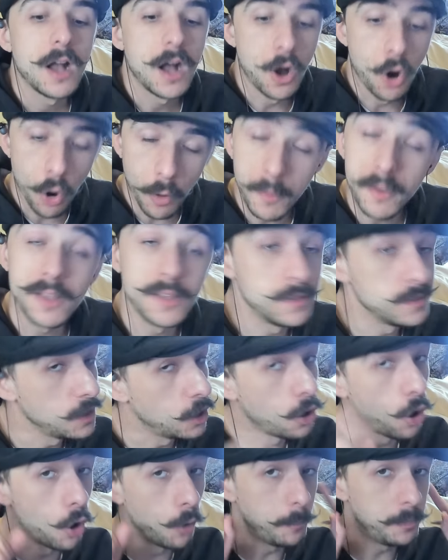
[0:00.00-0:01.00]
Oh, it,
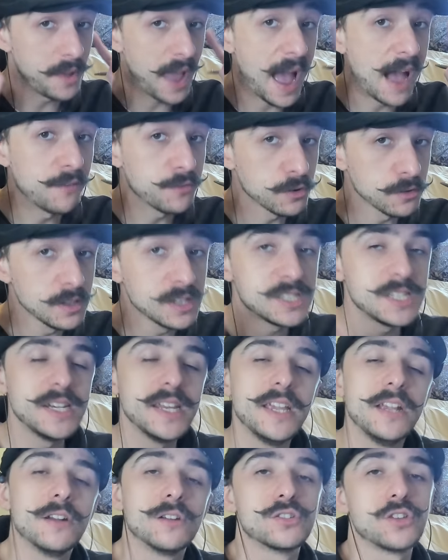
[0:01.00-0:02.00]
oh, have your
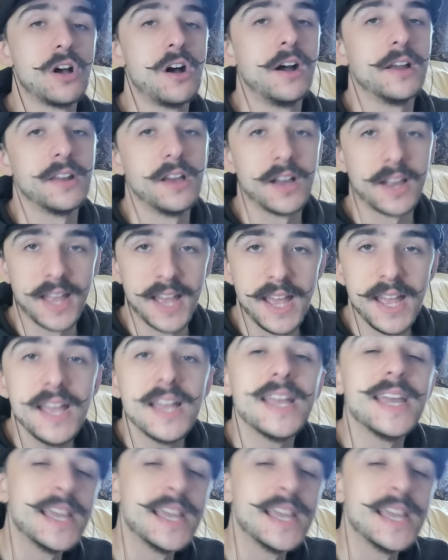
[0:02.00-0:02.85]
listening ears on, okay?